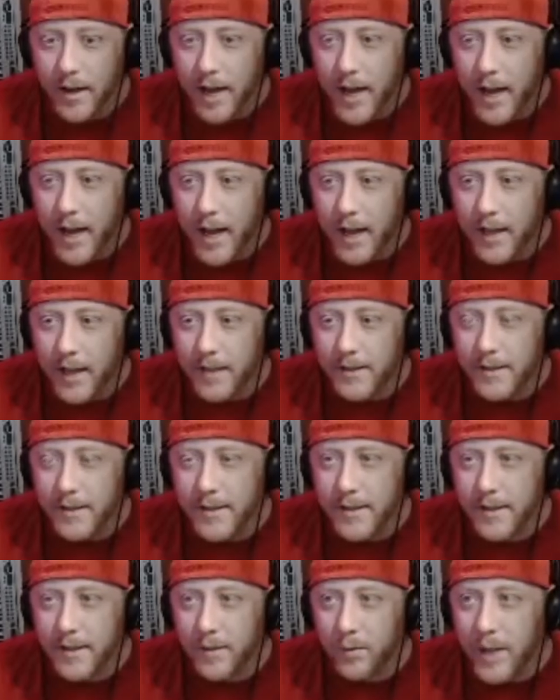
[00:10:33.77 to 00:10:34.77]

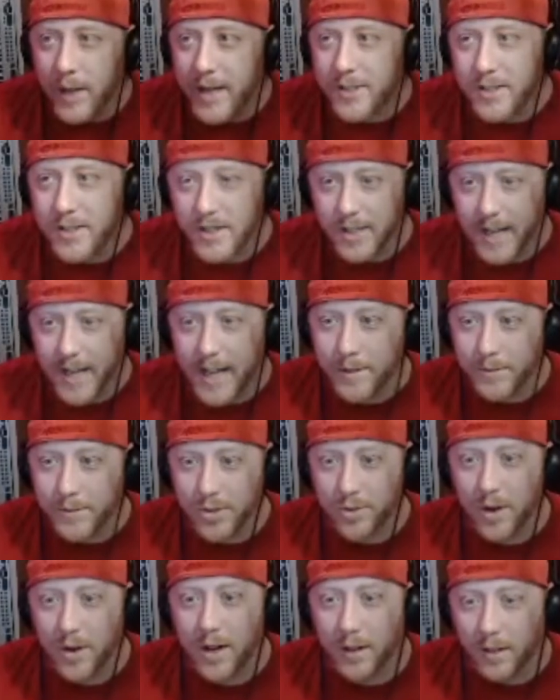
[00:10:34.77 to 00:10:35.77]
and let's just let him
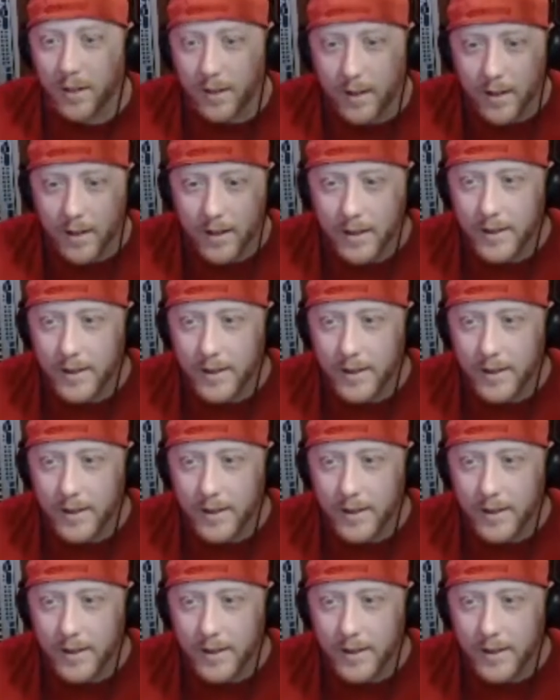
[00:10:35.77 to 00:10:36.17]
struggle.